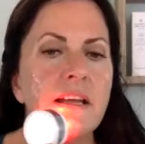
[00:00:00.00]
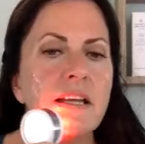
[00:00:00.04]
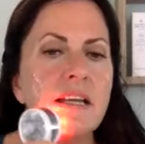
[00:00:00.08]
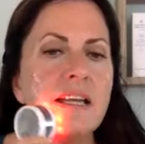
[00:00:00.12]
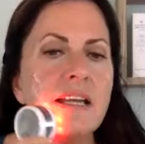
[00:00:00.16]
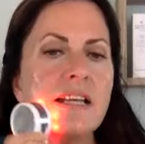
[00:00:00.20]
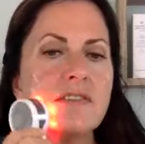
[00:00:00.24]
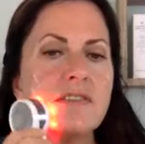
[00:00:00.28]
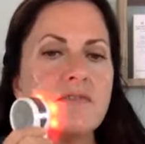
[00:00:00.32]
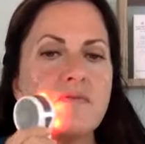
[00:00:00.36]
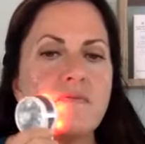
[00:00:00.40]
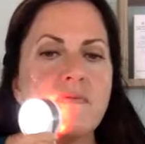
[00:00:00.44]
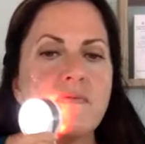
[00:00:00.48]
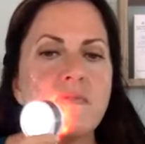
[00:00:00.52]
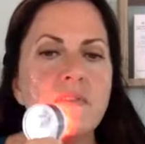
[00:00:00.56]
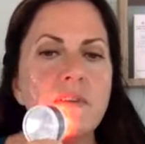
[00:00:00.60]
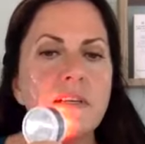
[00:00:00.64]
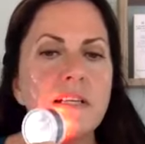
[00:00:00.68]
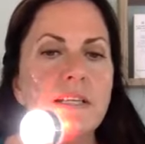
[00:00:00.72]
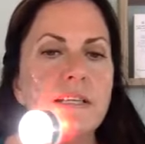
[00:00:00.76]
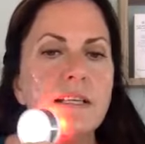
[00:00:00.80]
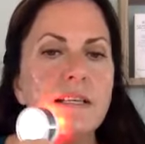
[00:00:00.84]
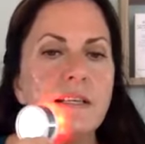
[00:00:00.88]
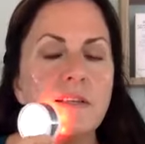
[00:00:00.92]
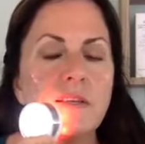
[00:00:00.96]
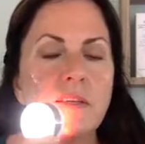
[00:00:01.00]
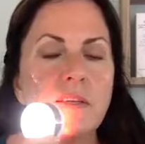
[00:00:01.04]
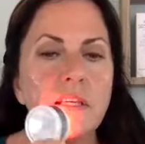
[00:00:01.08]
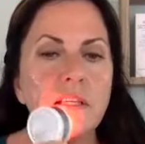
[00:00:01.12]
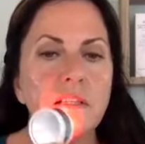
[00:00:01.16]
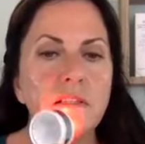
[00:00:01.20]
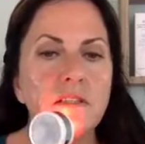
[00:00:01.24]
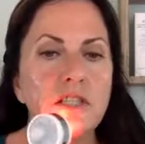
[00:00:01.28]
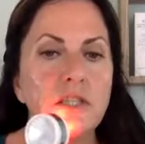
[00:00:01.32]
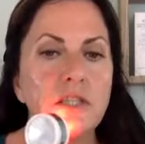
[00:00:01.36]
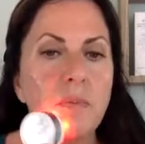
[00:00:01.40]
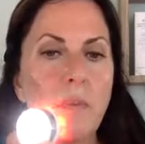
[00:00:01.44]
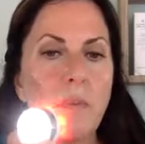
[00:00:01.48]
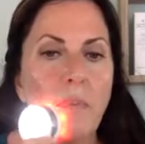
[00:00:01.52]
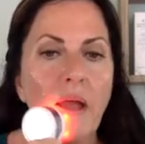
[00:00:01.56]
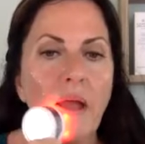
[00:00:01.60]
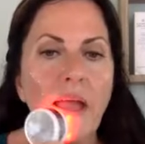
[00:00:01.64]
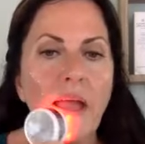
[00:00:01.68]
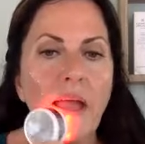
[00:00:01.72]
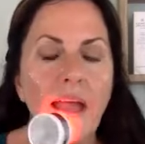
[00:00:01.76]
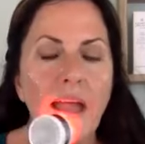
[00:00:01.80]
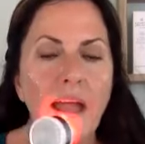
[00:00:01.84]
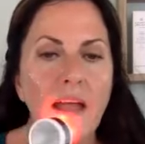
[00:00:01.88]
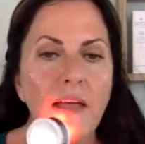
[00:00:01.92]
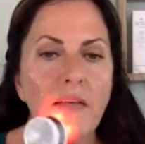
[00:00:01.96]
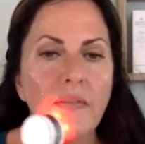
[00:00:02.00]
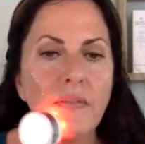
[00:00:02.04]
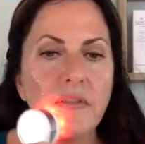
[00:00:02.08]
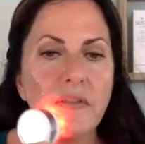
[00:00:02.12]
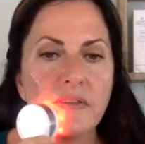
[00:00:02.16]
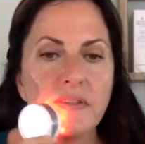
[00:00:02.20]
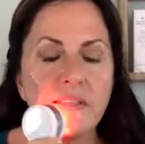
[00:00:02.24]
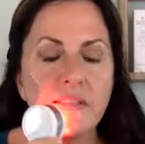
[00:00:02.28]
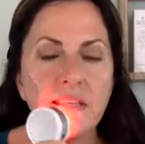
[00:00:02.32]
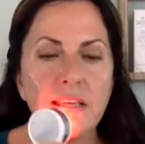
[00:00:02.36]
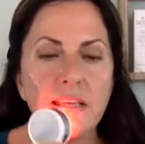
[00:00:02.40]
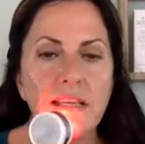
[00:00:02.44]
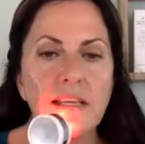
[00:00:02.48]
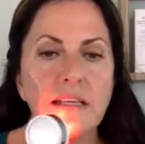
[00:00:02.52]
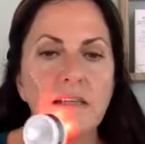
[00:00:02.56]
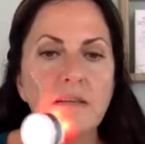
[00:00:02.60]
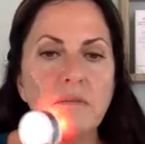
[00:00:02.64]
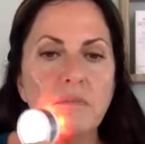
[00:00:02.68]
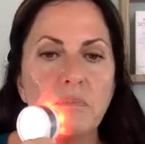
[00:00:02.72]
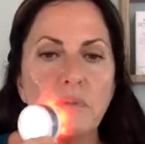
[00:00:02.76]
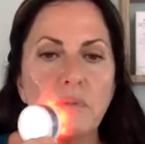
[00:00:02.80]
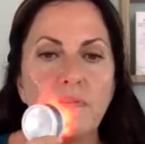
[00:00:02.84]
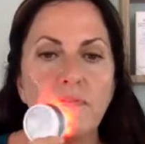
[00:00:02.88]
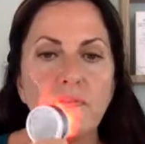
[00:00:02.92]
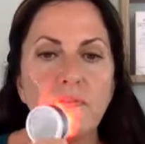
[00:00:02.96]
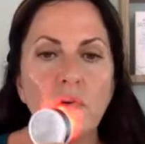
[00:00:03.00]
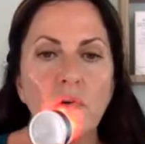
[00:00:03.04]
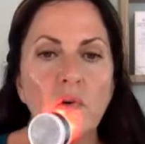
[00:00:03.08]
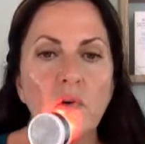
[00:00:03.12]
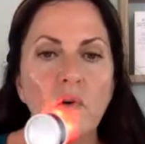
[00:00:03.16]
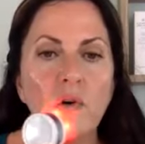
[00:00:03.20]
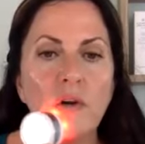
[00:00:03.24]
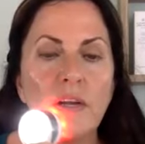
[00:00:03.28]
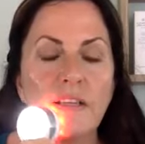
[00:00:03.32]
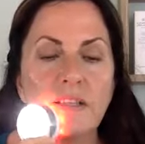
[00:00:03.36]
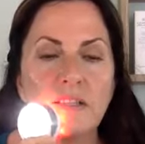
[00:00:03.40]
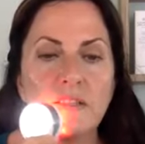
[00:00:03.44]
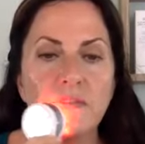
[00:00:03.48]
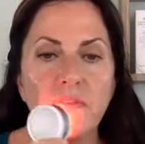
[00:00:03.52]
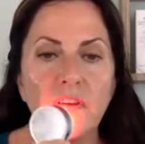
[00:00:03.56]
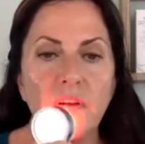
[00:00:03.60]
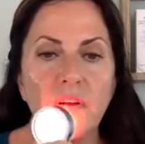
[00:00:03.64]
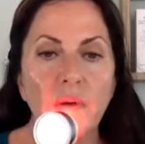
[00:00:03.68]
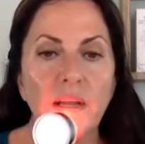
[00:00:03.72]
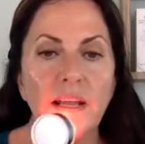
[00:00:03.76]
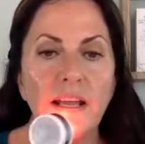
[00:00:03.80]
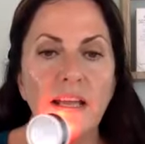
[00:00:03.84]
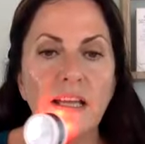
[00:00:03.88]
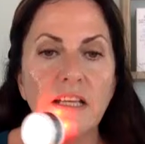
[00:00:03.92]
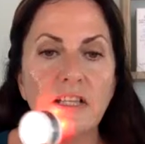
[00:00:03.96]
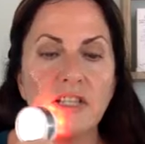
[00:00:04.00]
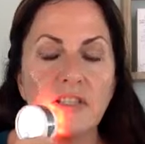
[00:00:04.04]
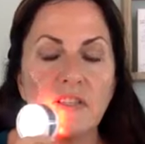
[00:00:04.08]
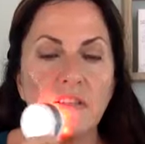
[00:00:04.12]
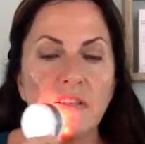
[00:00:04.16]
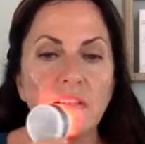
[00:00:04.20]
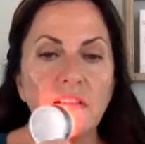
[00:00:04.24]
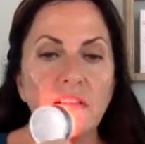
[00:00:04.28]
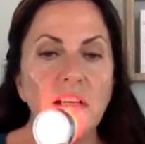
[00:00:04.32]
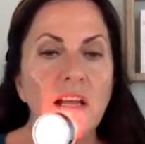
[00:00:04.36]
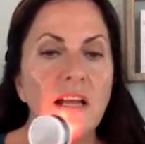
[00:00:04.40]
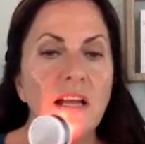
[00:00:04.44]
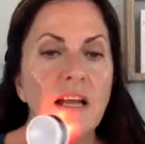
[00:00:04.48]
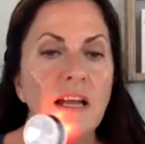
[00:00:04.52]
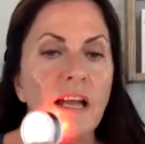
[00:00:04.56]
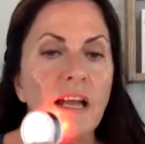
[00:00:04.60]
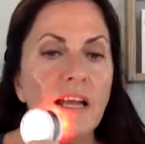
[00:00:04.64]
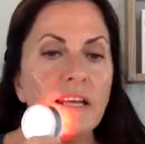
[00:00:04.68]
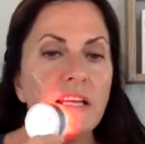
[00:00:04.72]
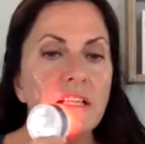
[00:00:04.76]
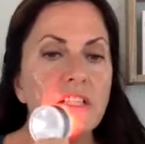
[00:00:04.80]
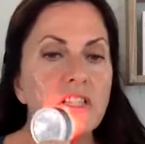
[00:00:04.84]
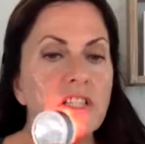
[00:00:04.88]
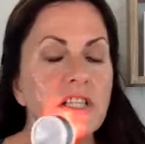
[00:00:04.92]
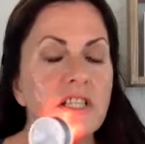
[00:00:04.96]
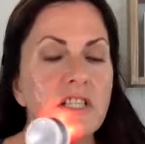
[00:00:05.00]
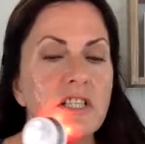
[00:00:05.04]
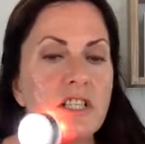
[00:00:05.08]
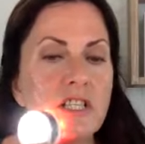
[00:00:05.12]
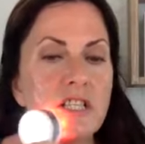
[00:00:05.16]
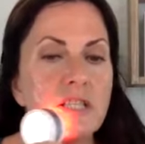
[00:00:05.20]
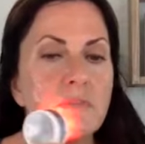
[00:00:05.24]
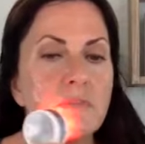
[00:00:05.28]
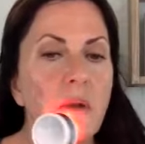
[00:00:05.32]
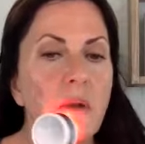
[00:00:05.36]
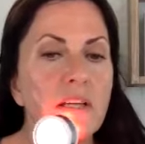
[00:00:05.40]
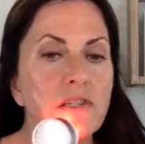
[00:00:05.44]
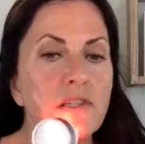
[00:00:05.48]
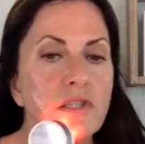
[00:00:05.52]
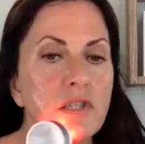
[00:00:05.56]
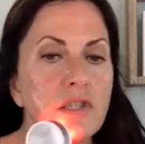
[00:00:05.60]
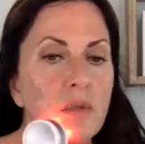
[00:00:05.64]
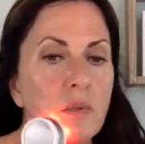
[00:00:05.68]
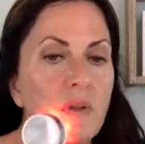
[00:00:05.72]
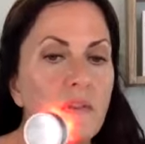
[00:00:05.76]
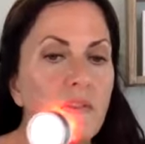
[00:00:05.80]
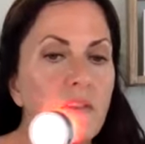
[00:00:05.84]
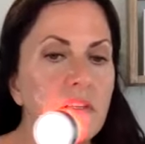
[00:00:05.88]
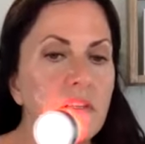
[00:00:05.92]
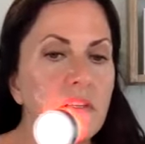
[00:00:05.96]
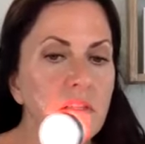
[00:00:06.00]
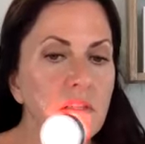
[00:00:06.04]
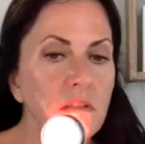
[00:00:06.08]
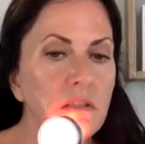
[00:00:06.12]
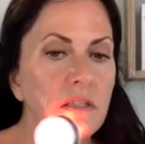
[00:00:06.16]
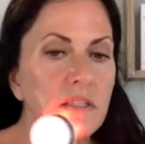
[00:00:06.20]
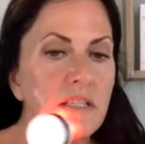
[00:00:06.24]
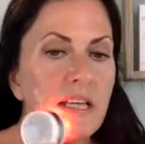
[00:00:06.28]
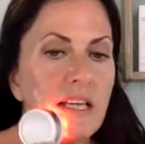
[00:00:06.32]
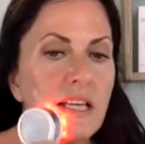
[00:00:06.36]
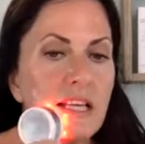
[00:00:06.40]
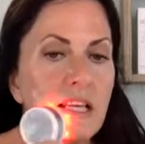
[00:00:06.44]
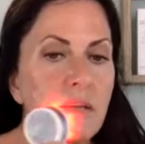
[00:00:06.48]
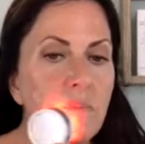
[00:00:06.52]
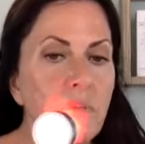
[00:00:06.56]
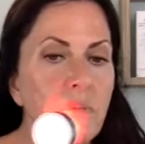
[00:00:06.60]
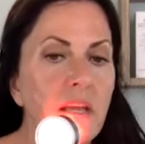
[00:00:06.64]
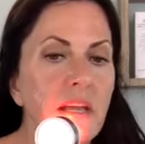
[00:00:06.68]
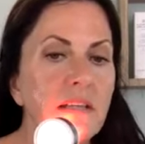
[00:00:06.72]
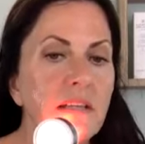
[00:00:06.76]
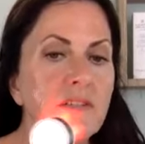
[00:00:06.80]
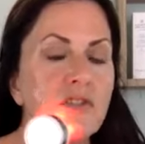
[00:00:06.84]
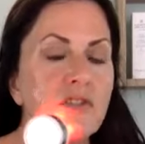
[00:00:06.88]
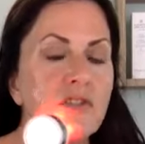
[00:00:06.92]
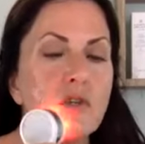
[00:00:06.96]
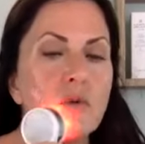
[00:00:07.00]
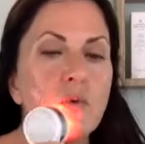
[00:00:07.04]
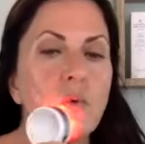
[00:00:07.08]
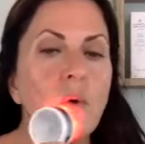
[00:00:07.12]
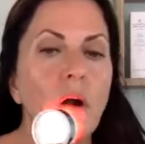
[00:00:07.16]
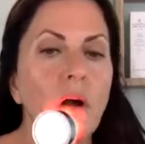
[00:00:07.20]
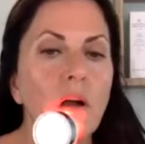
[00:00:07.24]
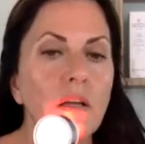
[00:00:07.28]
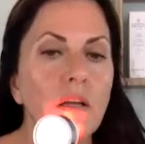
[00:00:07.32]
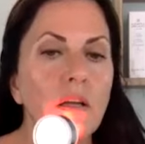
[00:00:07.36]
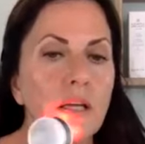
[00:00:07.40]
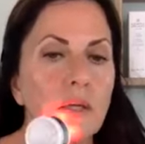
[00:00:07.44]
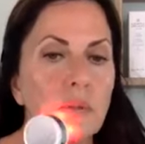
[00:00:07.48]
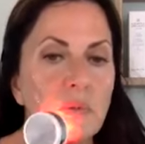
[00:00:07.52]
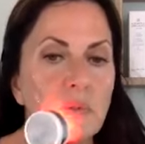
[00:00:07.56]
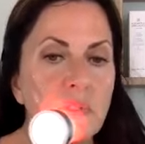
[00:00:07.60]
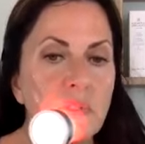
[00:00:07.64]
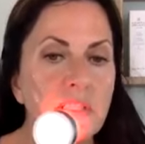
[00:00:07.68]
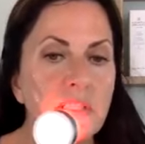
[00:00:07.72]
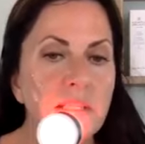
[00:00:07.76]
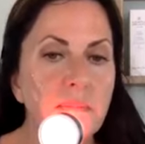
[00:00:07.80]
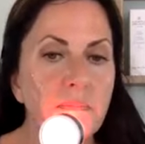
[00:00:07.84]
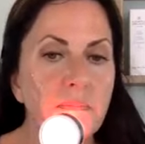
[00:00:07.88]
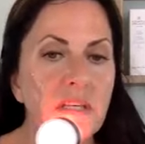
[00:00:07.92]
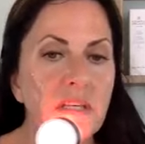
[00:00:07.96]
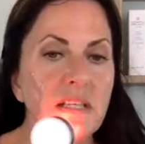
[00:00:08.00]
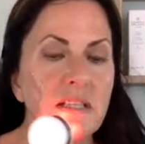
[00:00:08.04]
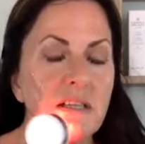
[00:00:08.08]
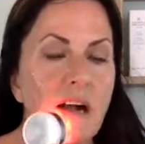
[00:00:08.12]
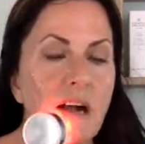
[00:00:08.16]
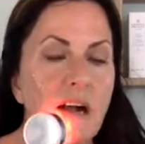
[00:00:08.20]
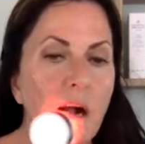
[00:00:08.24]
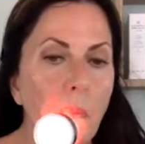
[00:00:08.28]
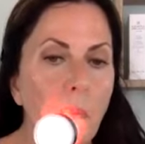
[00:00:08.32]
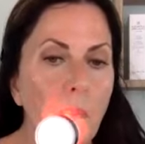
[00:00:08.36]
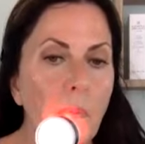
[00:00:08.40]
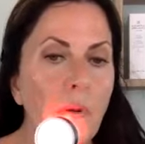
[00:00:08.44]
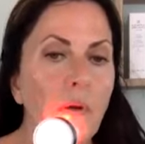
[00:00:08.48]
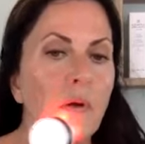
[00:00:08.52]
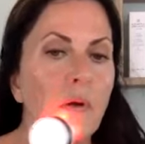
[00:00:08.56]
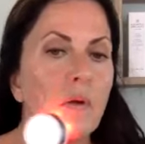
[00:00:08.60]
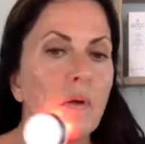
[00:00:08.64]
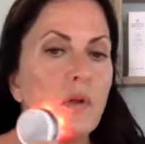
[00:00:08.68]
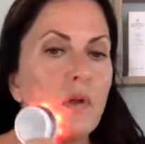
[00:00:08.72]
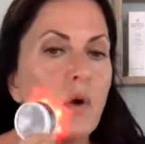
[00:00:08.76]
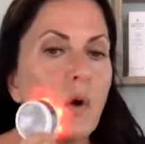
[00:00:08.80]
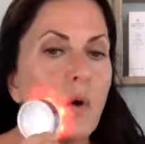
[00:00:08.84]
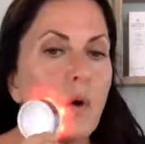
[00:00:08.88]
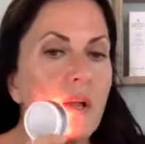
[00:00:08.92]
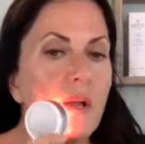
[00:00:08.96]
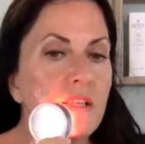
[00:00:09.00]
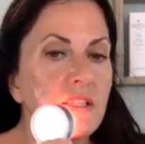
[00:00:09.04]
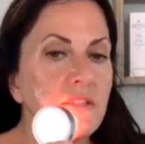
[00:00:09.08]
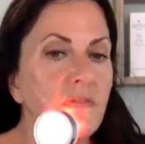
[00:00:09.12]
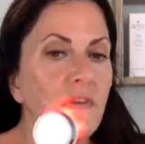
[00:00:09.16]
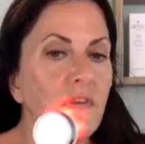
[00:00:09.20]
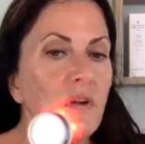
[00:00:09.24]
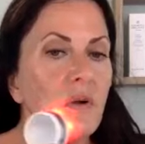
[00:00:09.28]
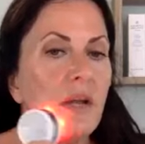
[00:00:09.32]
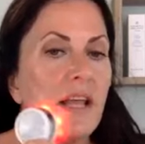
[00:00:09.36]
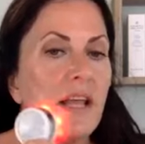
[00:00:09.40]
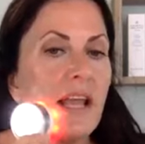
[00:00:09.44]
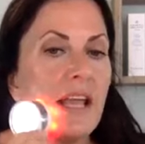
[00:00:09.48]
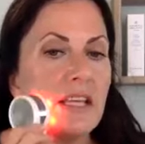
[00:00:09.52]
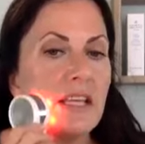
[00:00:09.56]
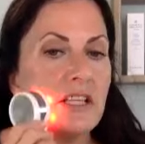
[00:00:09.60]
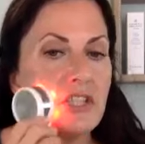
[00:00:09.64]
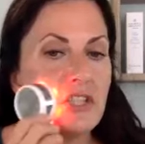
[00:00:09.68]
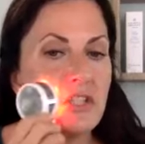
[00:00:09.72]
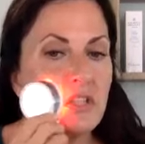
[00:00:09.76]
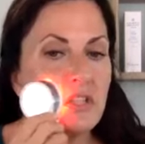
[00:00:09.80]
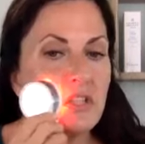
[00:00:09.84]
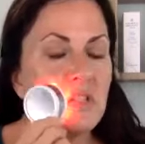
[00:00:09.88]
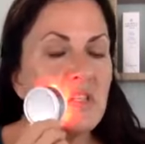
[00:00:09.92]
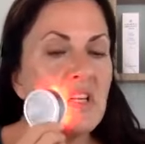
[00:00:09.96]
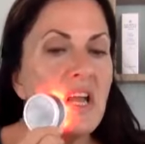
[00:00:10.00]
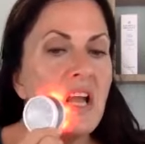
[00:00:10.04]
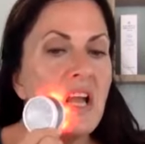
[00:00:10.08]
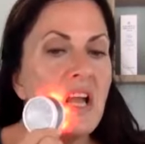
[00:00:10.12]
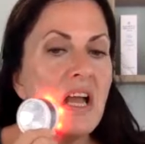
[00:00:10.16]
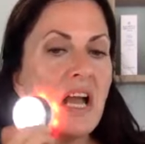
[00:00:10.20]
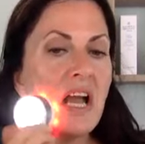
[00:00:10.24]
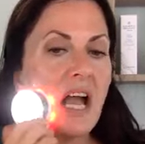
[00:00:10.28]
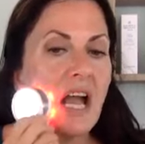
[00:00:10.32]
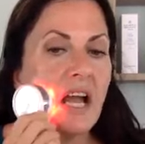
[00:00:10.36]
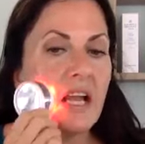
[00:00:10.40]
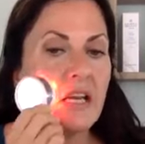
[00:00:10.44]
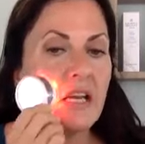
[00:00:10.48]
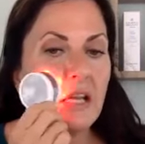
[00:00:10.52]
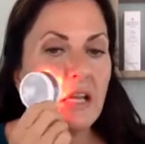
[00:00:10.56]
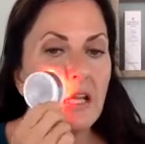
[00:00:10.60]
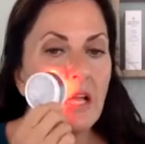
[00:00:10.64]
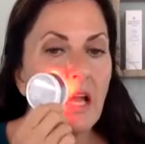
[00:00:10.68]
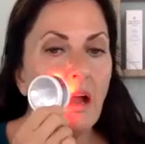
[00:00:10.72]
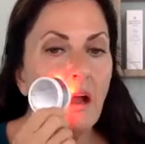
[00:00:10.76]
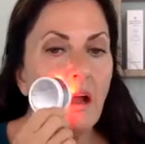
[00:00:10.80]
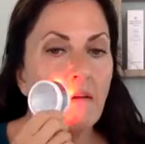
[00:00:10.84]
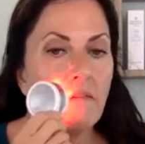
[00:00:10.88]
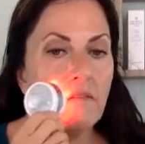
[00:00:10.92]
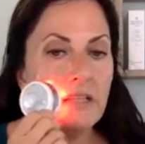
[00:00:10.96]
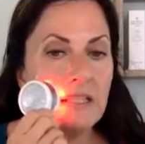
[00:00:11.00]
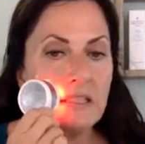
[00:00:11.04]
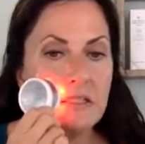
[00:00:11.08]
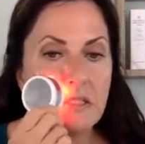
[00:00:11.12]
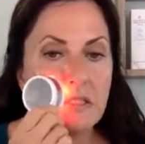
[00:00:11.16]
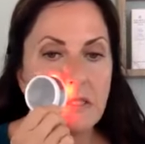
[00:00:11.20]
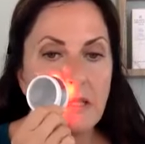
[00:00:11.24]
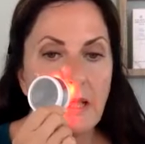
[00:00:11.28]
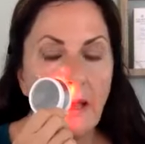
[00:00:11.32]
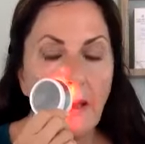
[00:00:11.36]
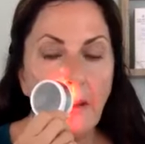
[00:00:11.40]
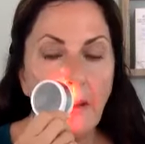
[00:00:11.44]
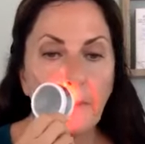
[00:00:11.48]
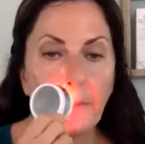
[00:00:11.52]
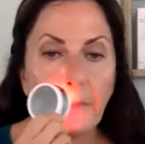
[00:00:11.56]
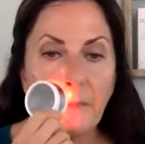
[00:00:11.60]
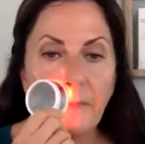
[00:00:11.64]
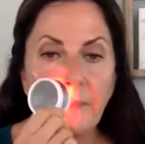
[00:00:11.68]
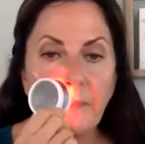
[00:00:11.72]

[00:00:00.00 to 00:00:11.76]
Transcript: It's really good to prepare the skin before exfoliation. And actually, just by doing this on a daily basis, you are going to speed up your exfoliation and encourage that.